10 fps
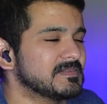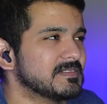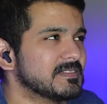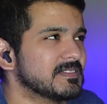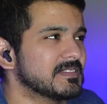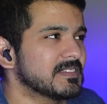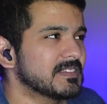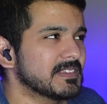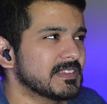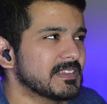
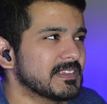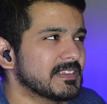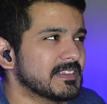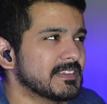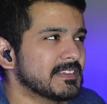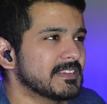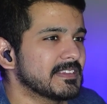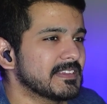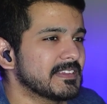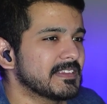
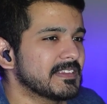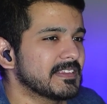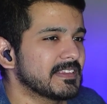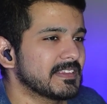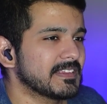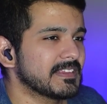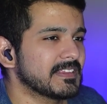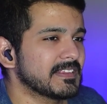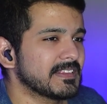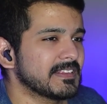
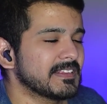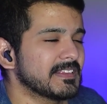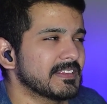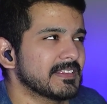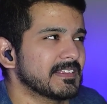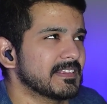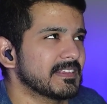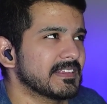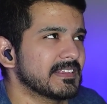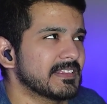
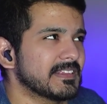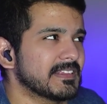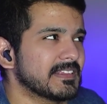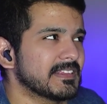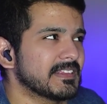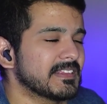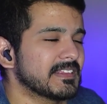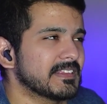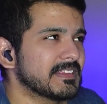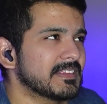
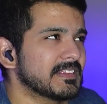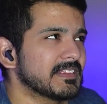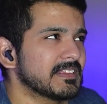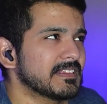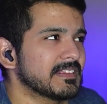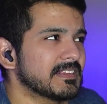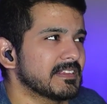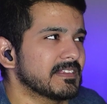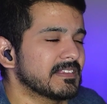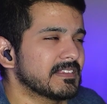
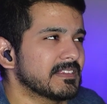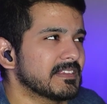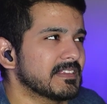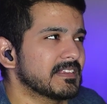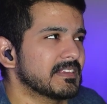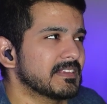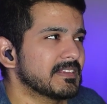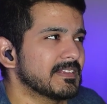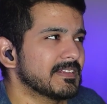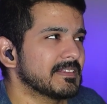
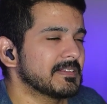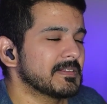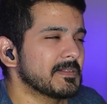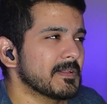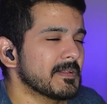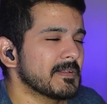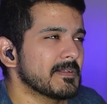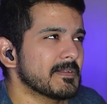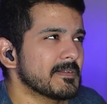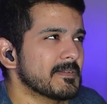[no speech]